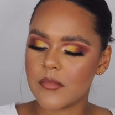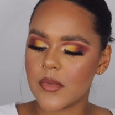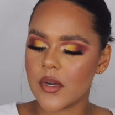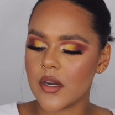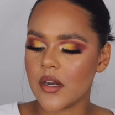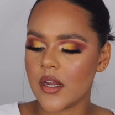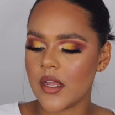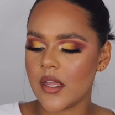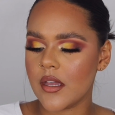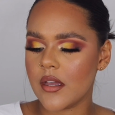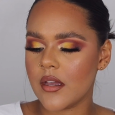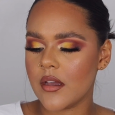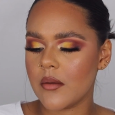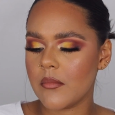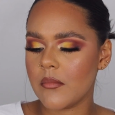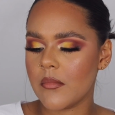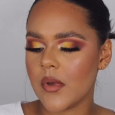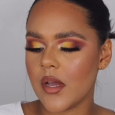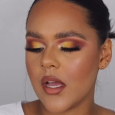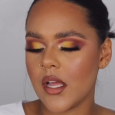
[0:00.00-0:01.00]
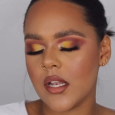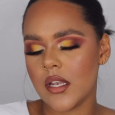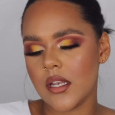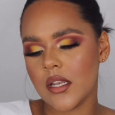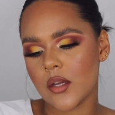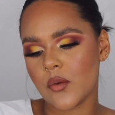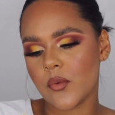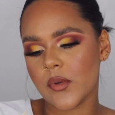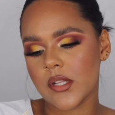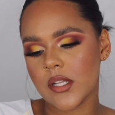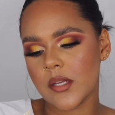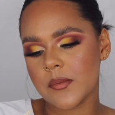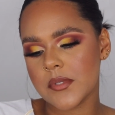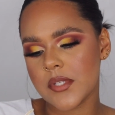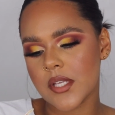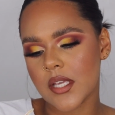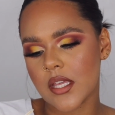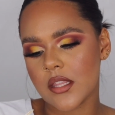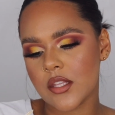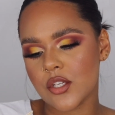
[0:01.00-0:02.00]
Miriam liquid
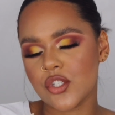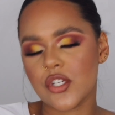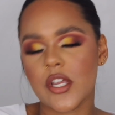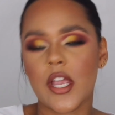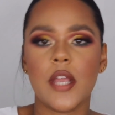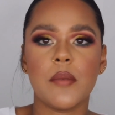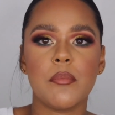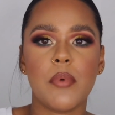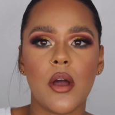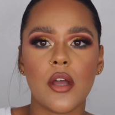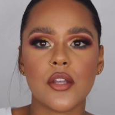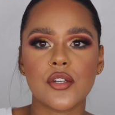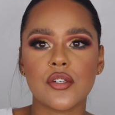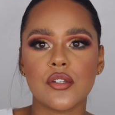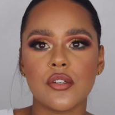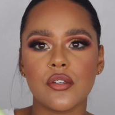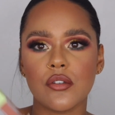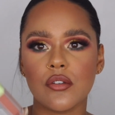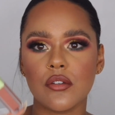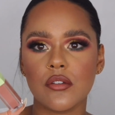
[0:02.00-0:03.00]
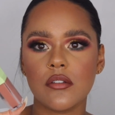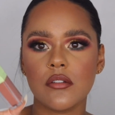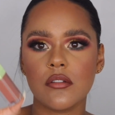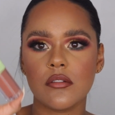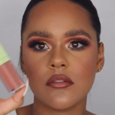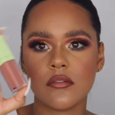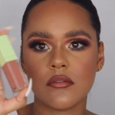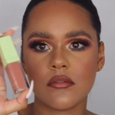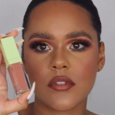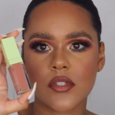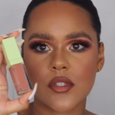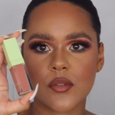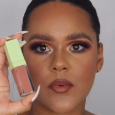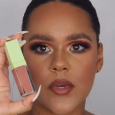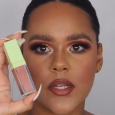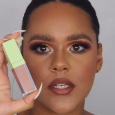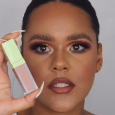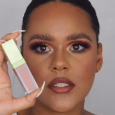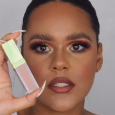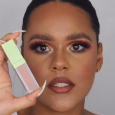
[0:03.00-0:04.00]
lipstick in the shade Posh Nude. This
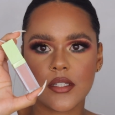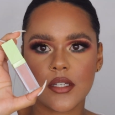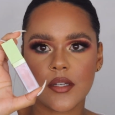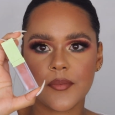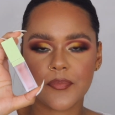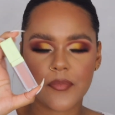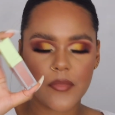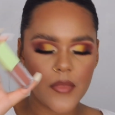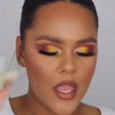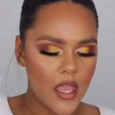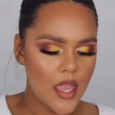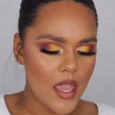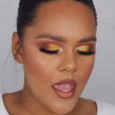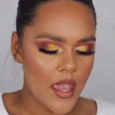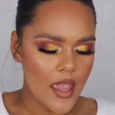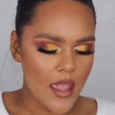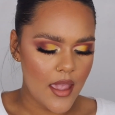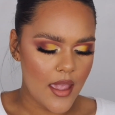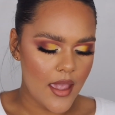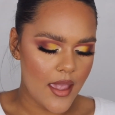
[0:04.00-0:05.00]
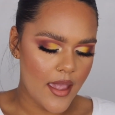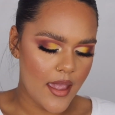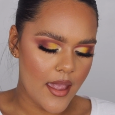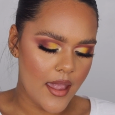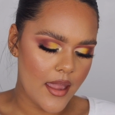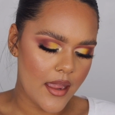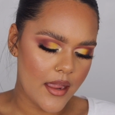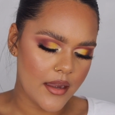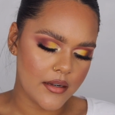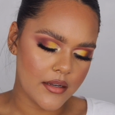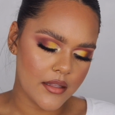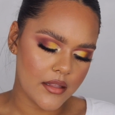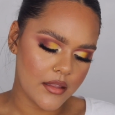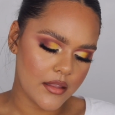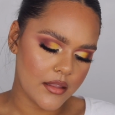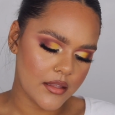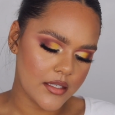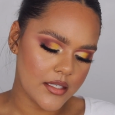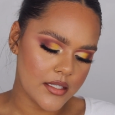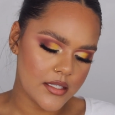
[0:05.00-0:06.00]
one. And
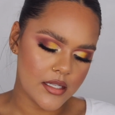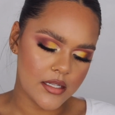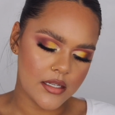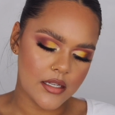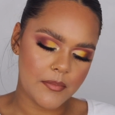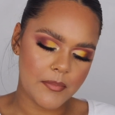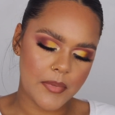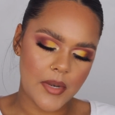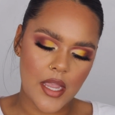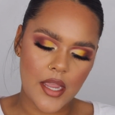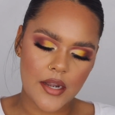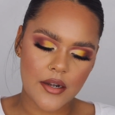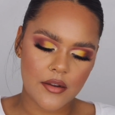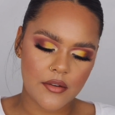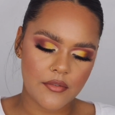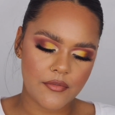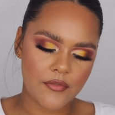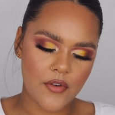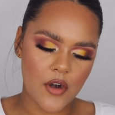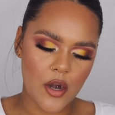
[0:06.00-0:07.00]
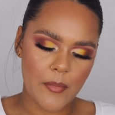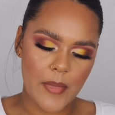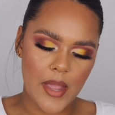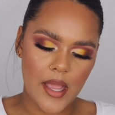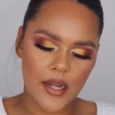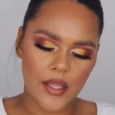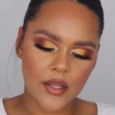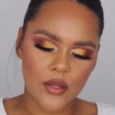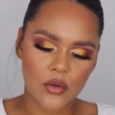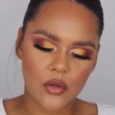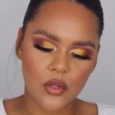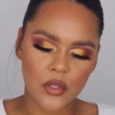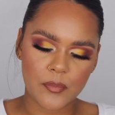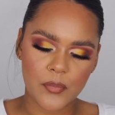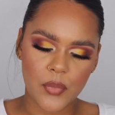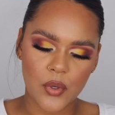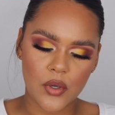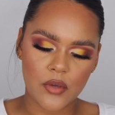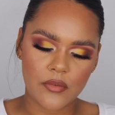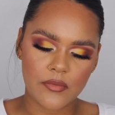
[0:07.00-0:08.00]
this lip liner from LA
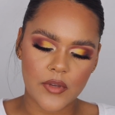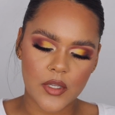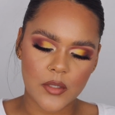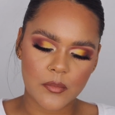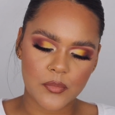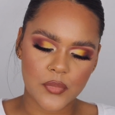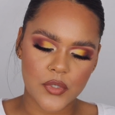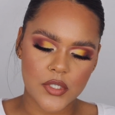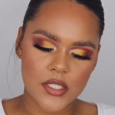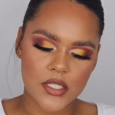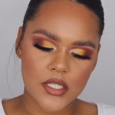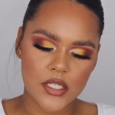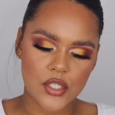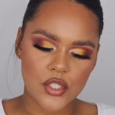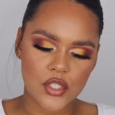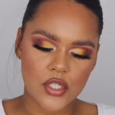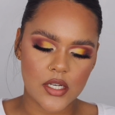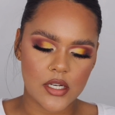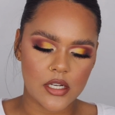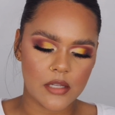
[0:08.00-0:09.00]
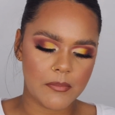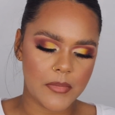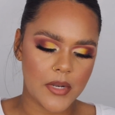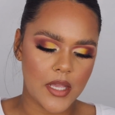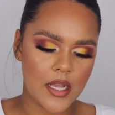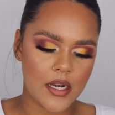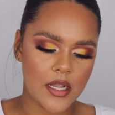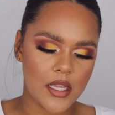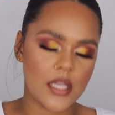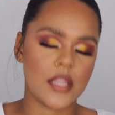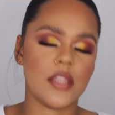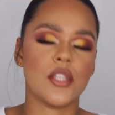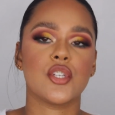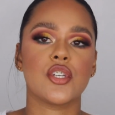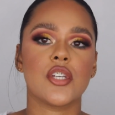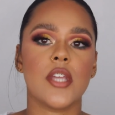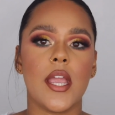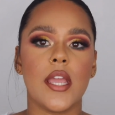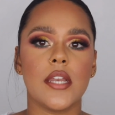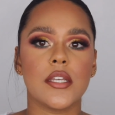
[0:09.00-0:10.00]
Gold Perfect Precision Lip Liner in the
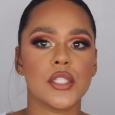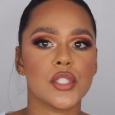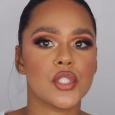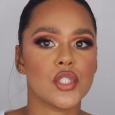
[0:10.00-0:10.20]
shade